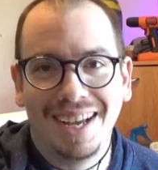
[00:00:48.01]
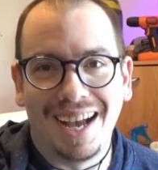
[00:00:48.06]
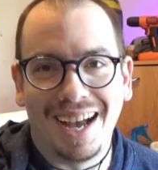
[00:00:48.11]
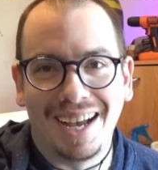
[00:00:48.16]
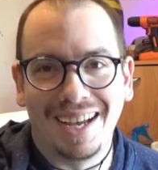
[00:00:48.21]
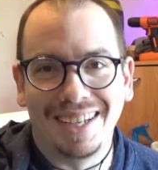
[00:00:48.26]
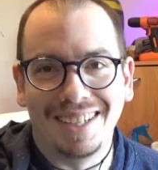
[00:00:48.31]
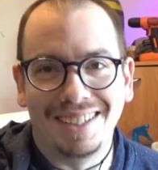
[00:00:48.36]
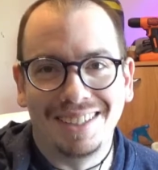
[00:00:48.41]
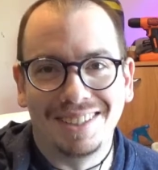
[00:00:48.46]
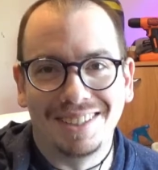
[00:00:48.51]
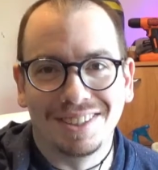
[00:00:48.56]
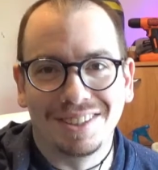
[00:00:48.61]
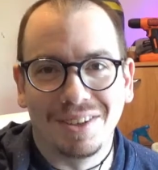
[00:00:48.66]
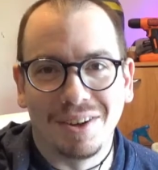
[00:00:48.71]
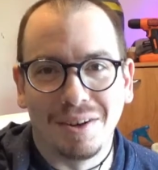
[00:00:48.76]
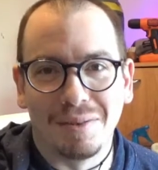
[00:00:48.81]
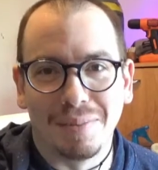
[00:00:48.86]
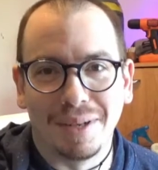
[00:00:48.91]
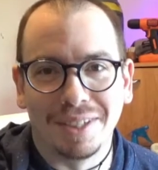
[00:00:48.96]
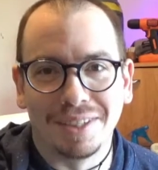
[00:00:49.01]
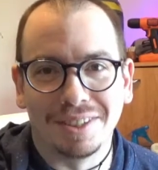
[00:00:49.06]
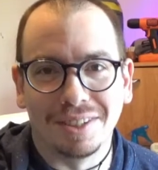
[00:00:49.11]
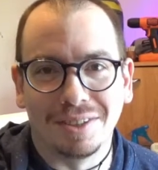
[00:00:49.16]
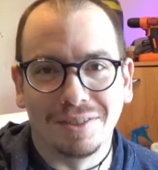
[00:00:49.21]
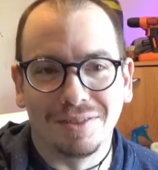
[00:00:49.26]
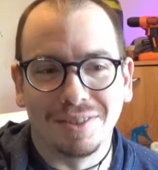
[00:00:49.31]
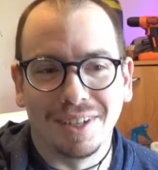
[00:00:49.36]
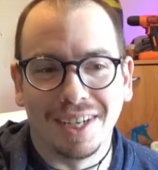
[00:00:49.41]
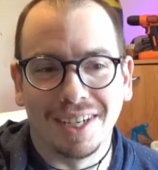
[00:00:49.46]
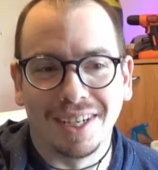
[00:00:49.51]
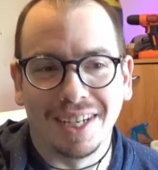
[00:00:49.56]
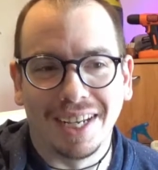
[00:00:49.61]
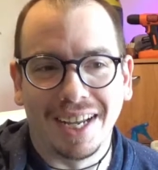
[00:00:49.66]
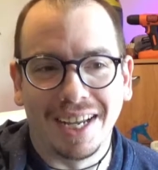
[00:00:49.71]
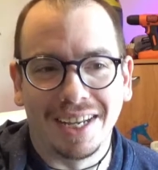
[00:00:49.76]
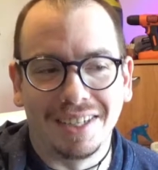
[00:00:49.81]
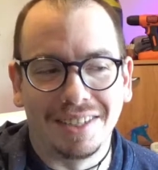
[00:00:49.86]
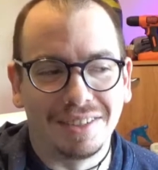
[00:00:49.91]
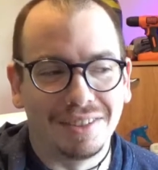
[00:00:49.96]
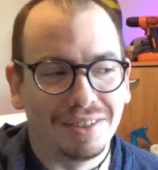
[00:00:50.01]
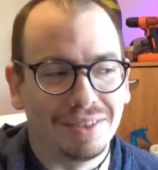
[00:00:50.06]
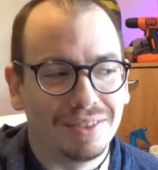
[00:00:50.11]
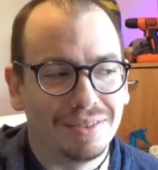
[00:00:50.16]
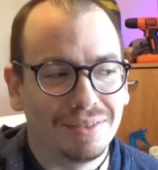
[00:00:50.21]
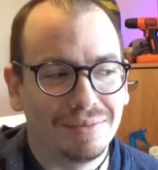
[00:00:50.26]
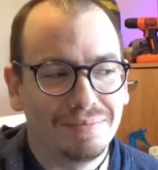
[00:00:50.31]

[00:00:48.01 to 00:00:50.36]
I just caught myself and I had to